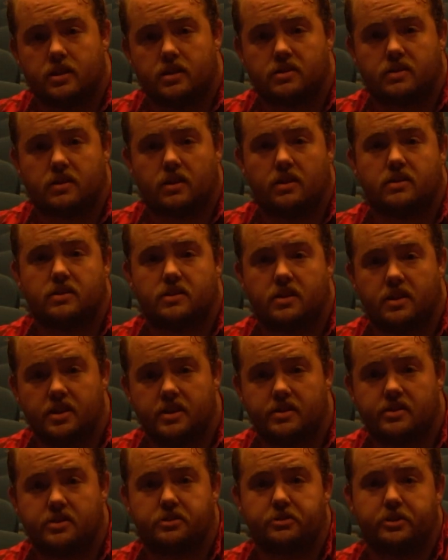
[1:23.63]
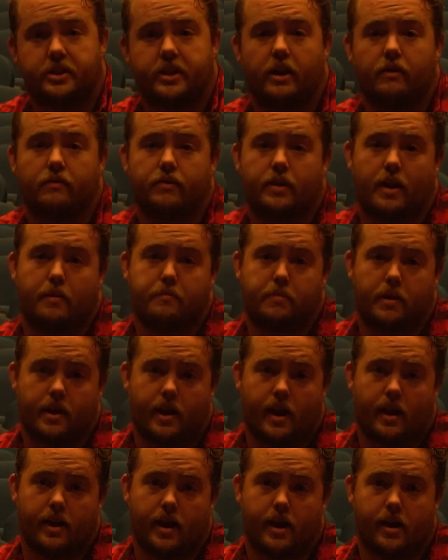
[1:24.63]
discuss the history of the
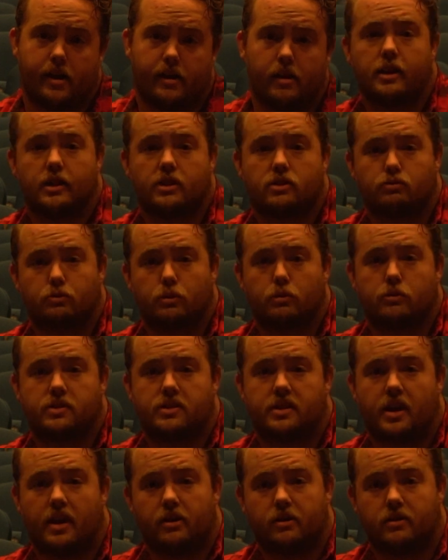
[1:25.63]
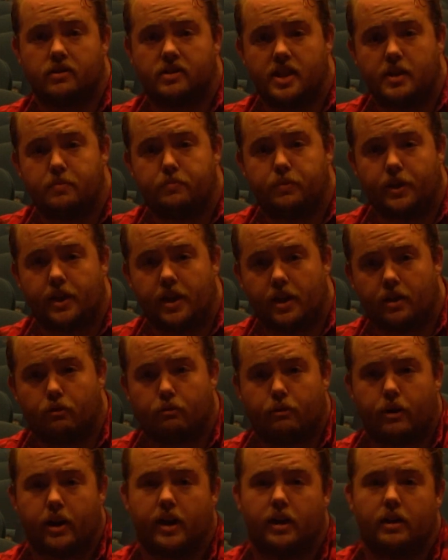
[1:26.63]
MPAA, its roots that are deeply
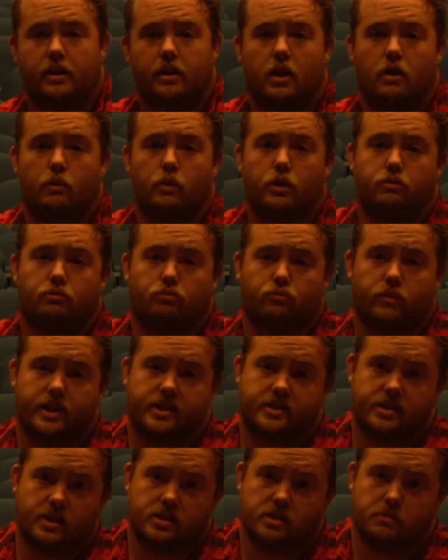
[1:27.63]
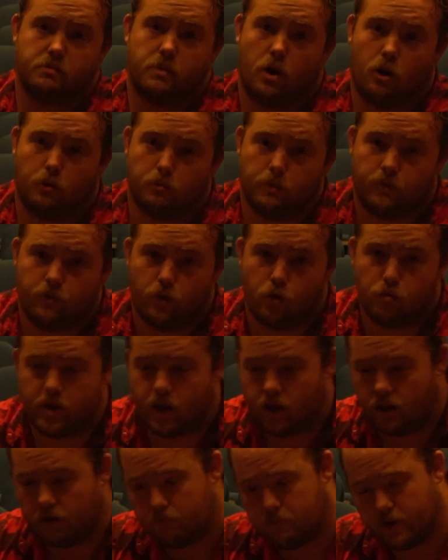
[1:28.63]
ingrained with racism,
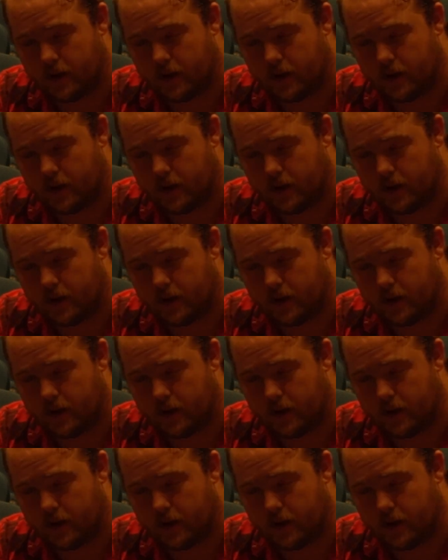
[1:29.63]
homophobia, and